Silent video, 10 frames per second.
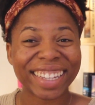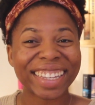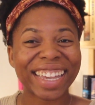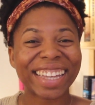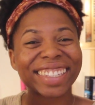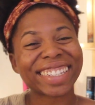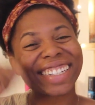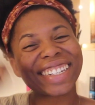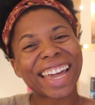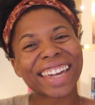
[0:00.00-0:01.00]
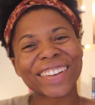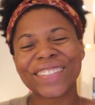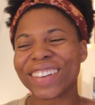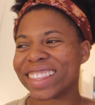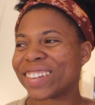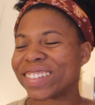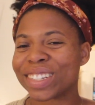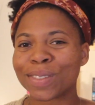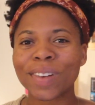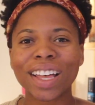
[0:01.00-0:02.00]
yes, check, read that one
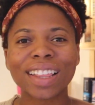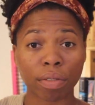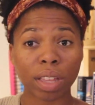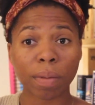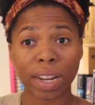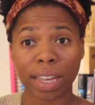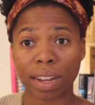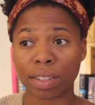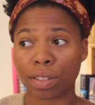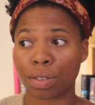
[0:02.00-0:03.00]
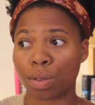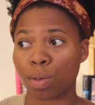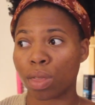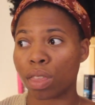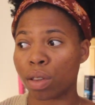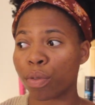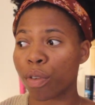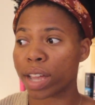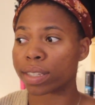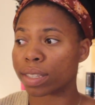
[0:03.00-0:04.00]
as well. I really want to get into the
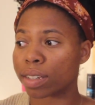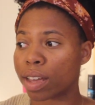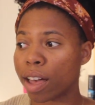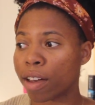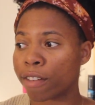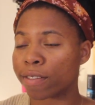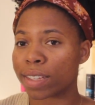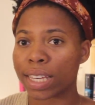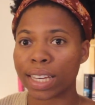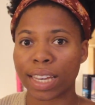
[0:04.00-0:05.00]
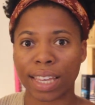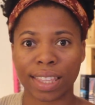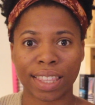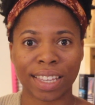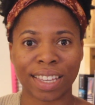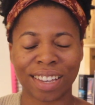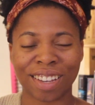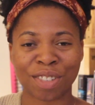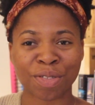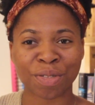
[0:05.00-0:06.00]
rest of
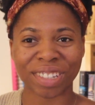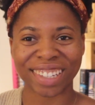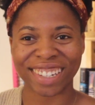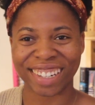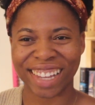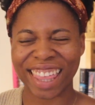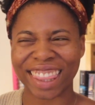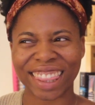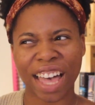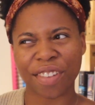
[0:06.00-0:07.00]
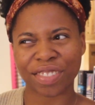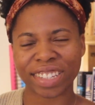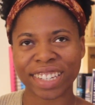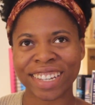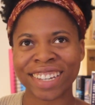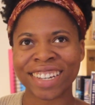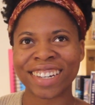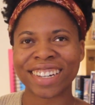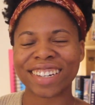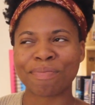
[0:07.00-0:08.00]
the trilogy. It left
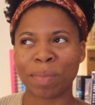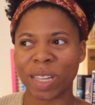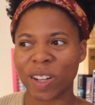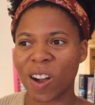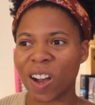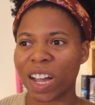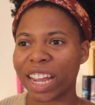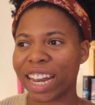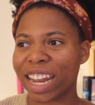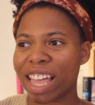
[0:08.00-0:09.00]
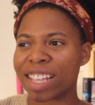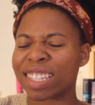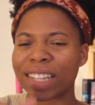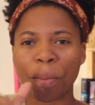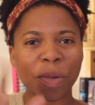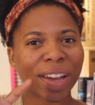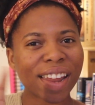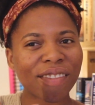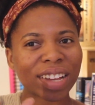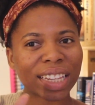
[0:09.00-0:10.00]
me on
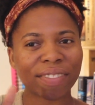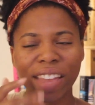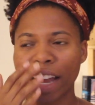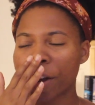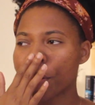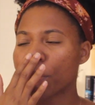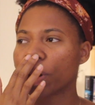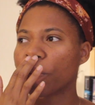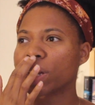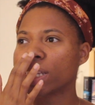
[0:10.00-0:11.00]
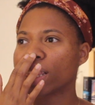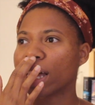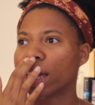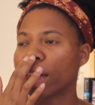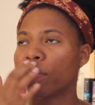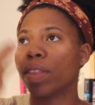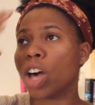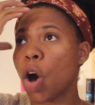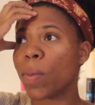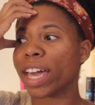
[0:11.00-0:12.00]
somewhat of a cliffhanger, but it wasn't like a
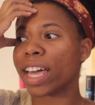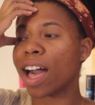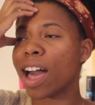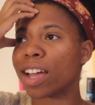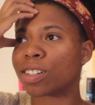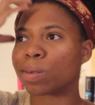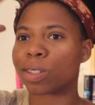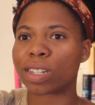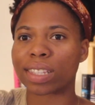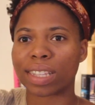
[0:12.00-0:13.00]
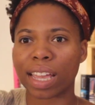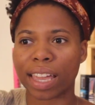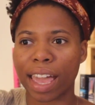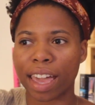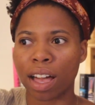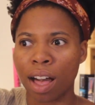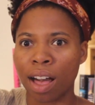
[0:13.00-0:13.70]
oh my gosh, it was just like a